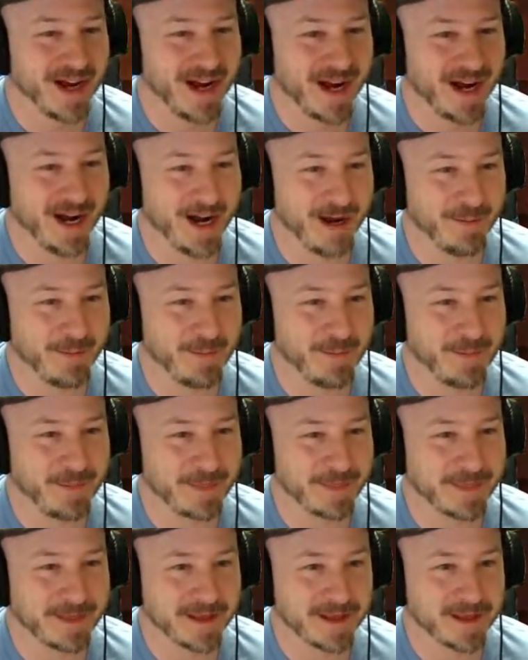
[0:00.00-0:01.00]

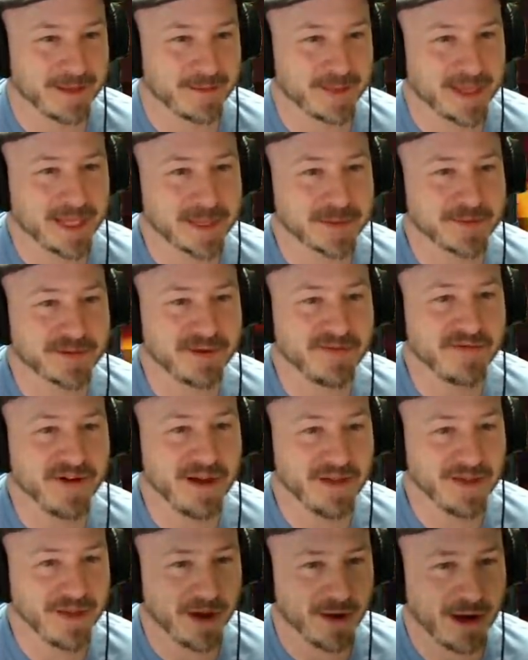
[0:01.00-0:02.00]
But that's pretty
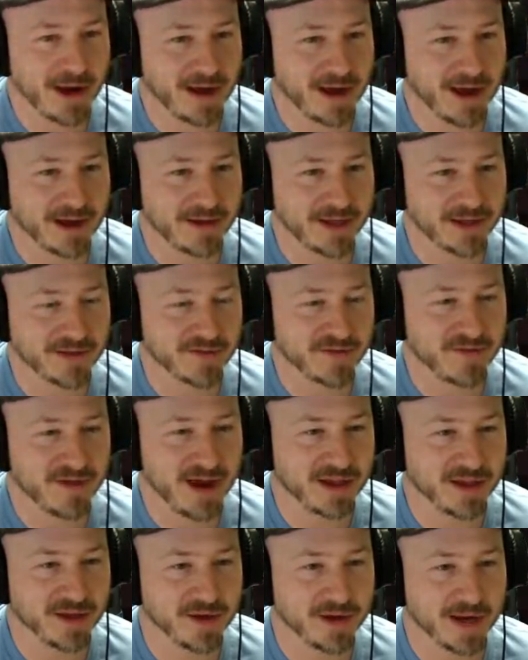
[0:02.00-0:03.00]
fun though. I like the
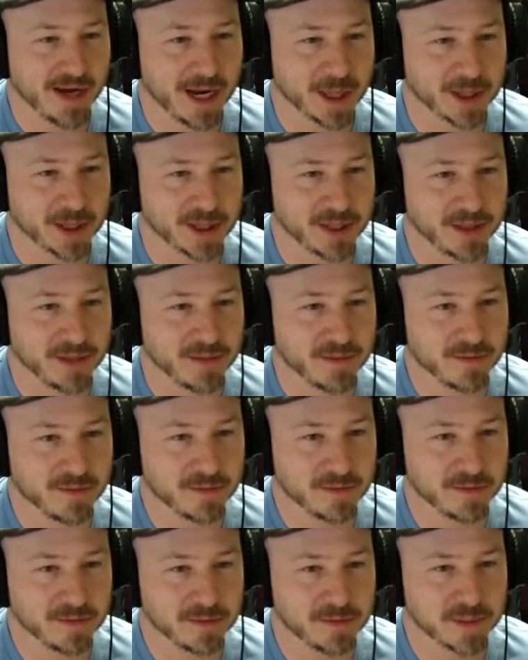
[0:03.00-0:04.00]
fact that you can actually
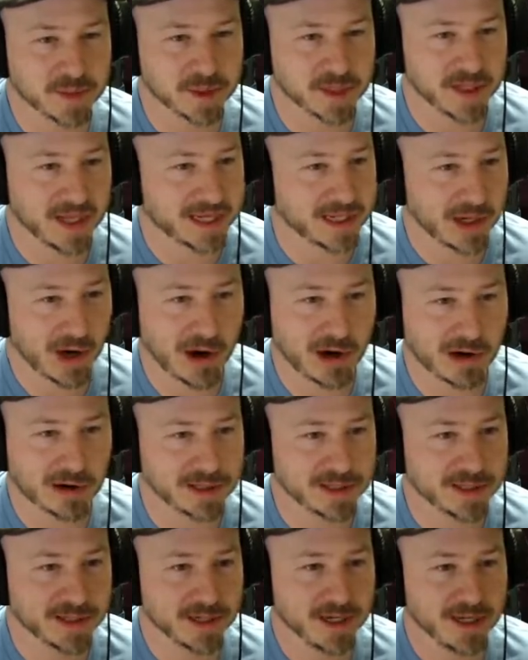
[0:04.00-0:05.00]
select
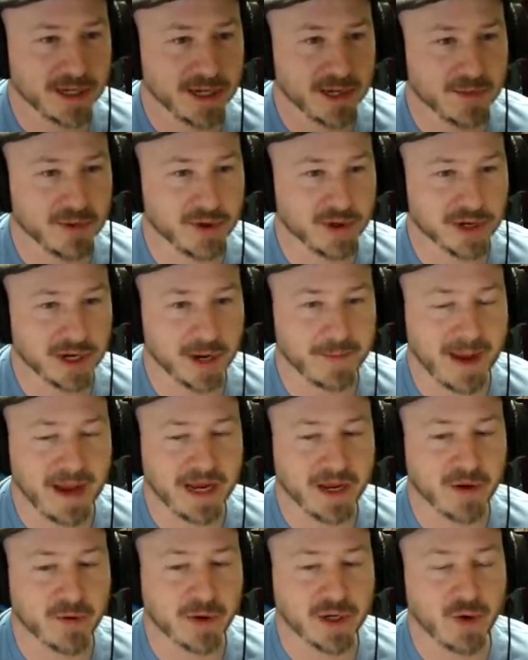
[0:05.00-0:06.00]
art, put it up
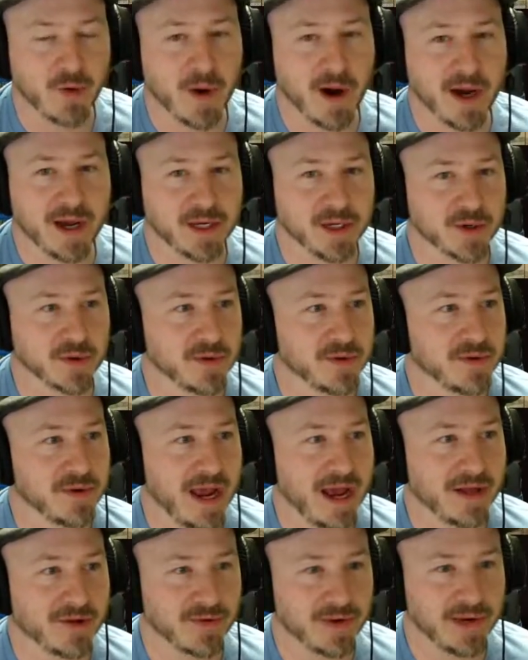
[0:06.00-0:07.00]
anywhere you want in your own
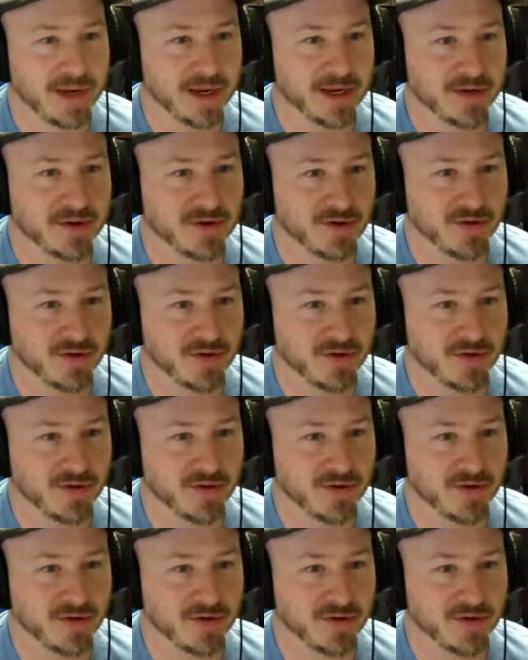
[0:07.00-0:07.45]
gallery and